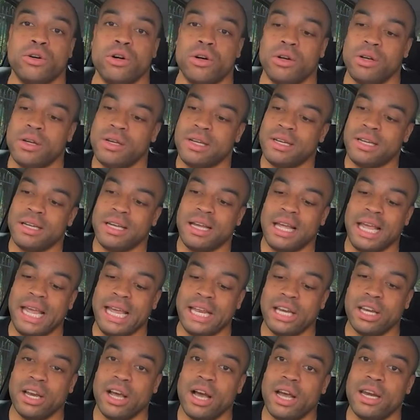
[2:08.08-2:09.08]
door
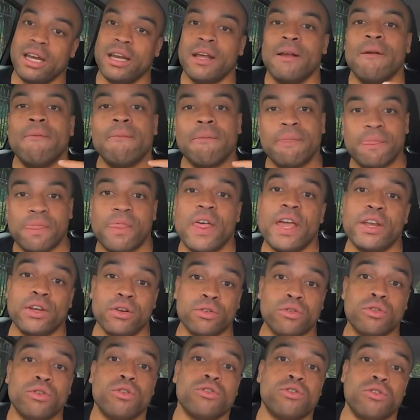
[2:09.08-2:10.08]
in line,
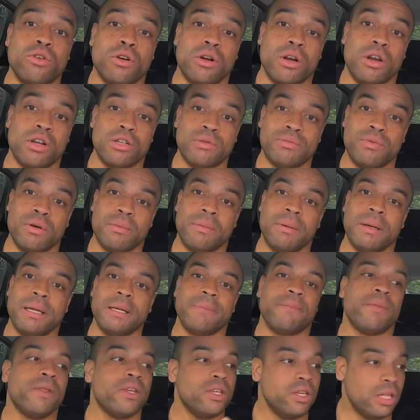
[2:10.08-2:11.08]
then your door's not closed
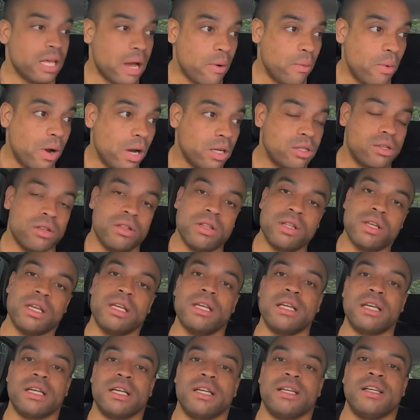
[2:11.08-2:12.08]
properly. That works on
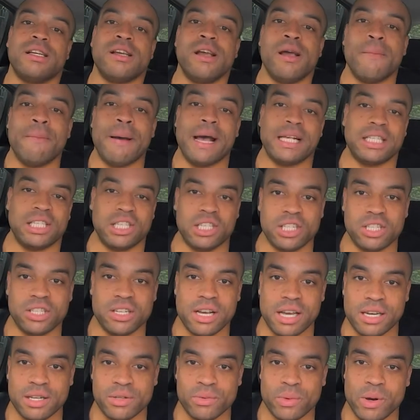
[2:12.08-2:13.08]
the passenger
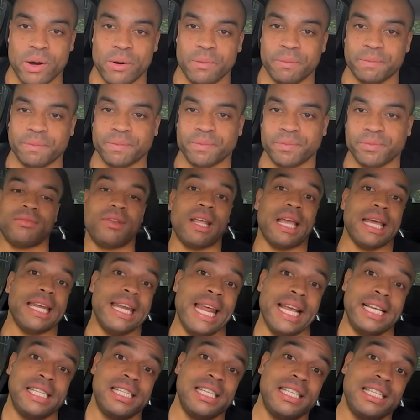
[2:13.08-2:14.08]
side as well.
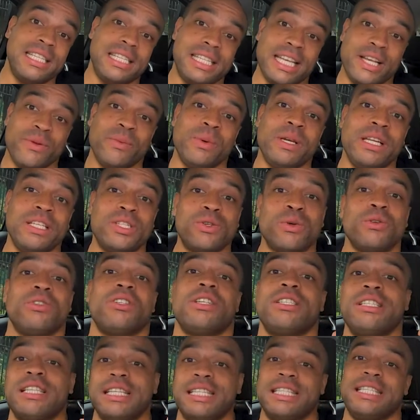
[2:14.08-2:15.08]
Next is seat. We need to
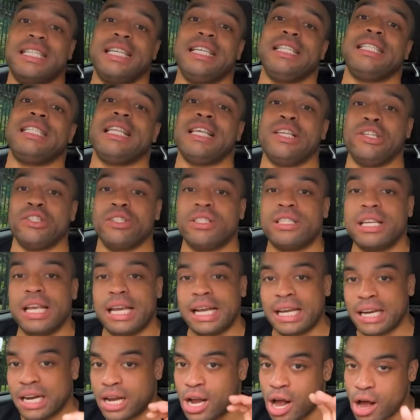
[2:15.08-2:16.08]
adjust the seat so that you're
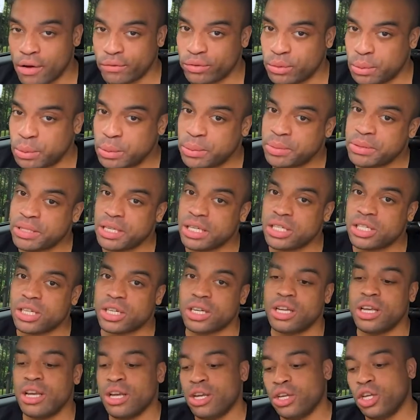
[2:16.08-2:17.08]
sitting in a comfortable
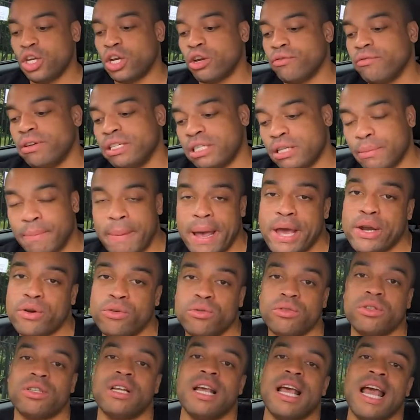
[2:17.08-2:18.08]
position. You can reach the
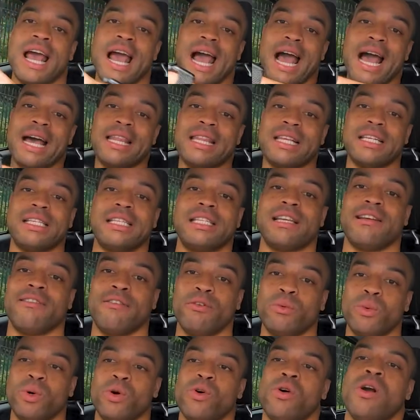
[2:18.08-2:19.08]
pedals and the
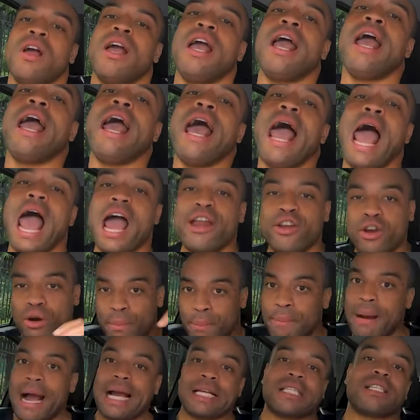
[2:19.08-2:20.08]
steering wheel, and
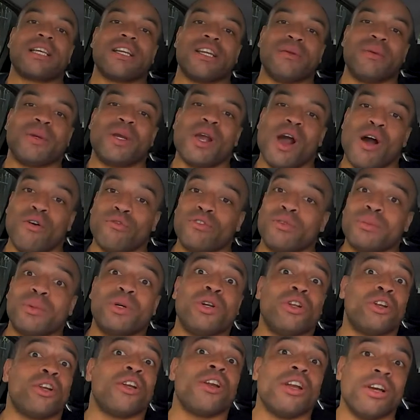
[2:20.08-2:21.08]
your back's going to be
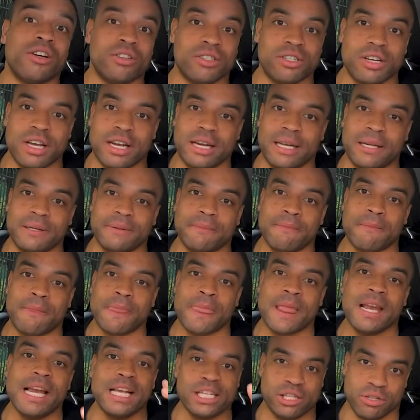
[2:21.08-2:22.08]
comfortable on a long journey.
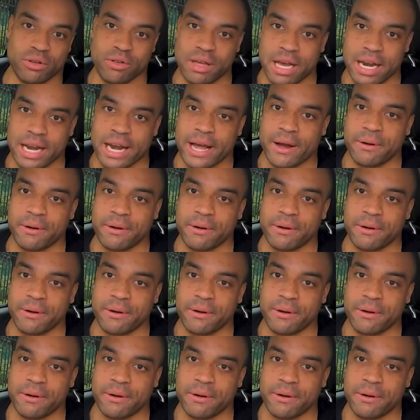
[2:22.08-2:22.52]
Let's do that